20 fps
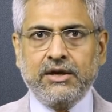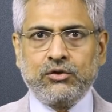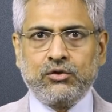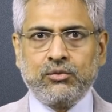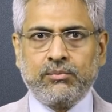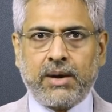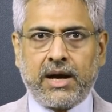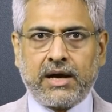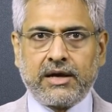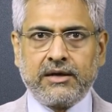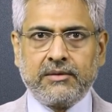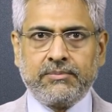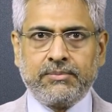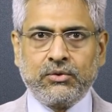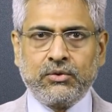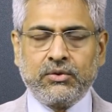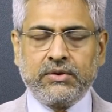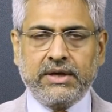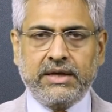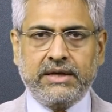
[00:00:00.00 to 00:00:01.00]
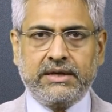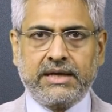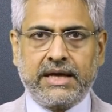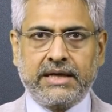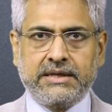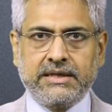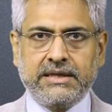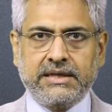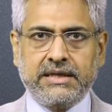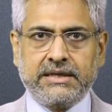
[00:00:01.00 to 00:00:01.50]
to Bhagalpur in
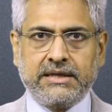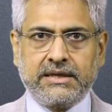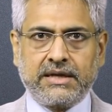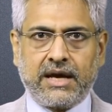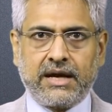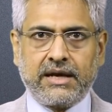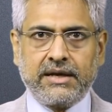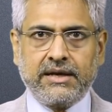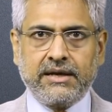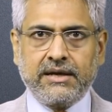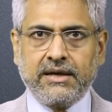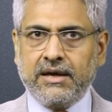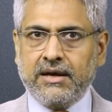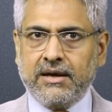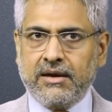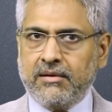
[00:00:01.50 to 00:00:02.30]
1989,